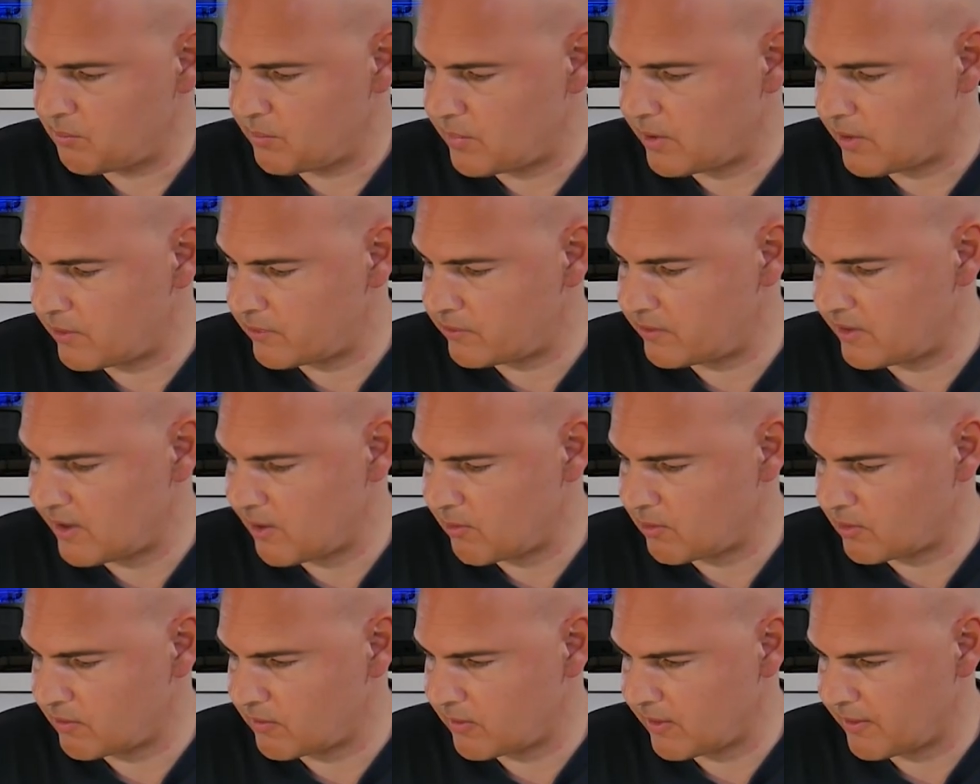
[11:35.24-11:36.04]
Personally, I
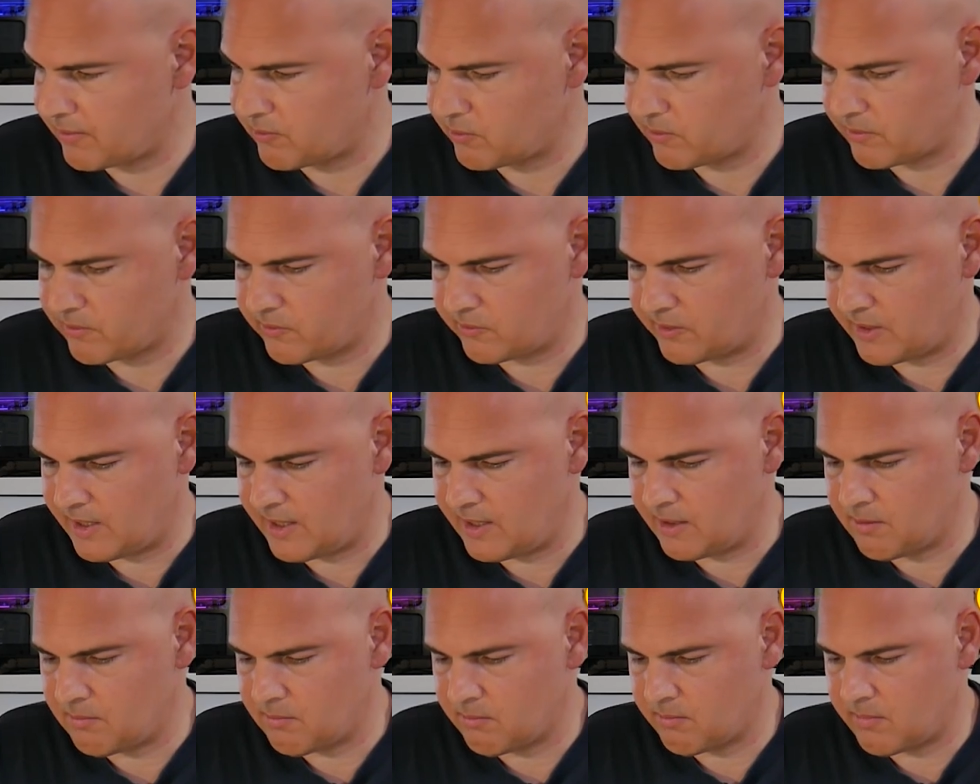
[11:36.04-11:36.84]
would have liked to have
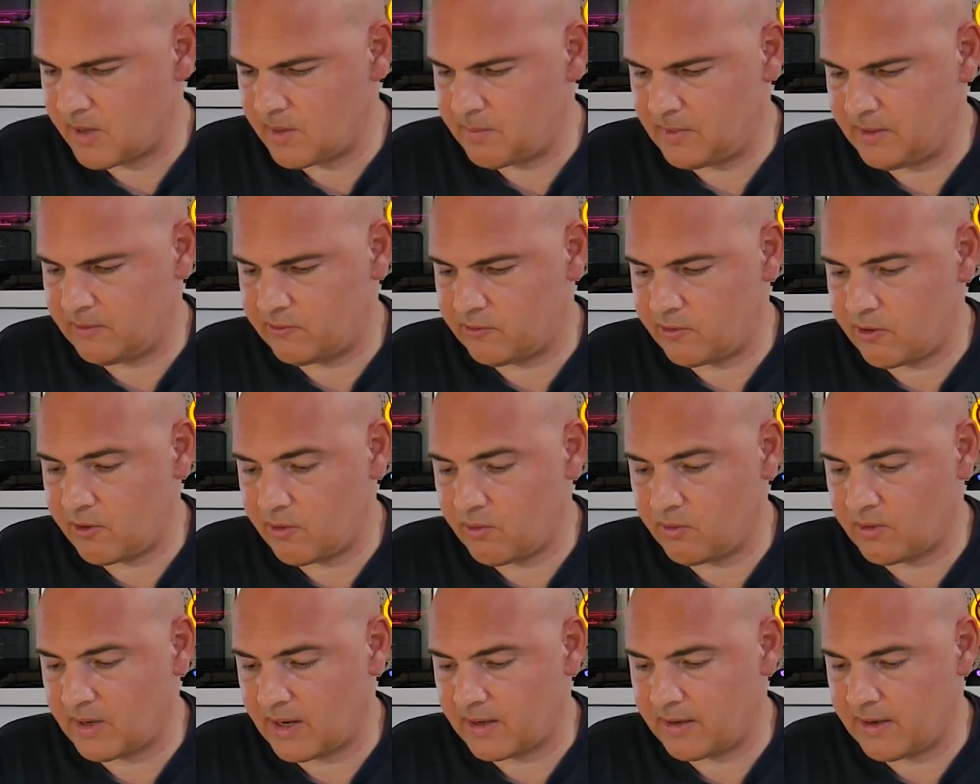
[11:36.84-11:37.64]
seen maybe
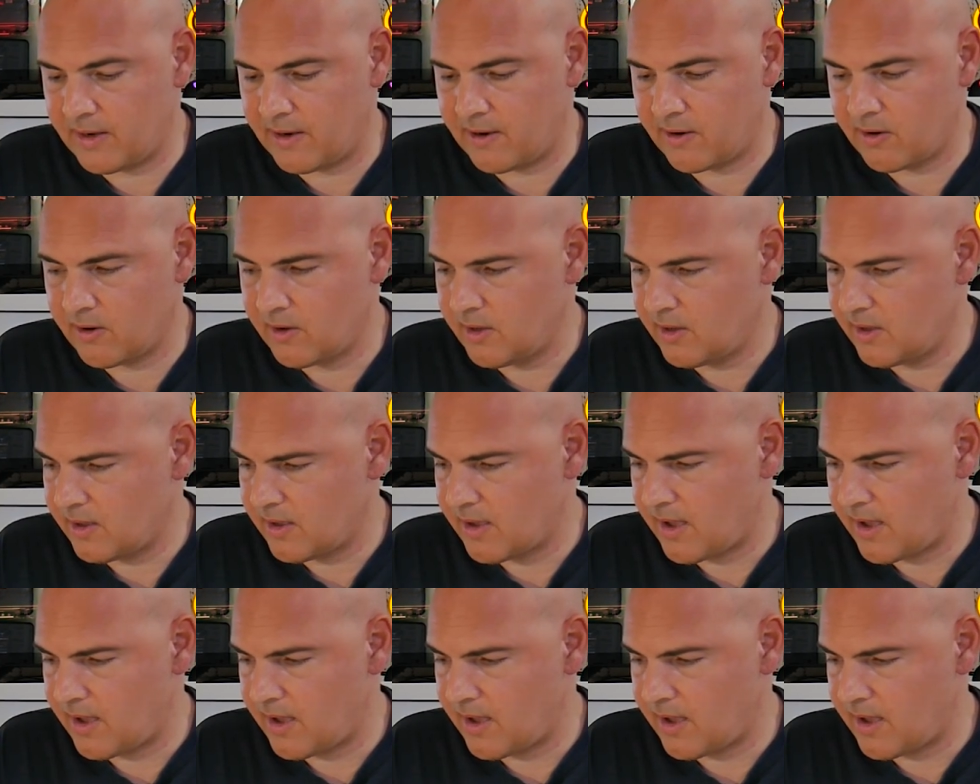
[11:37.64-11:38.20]
two down here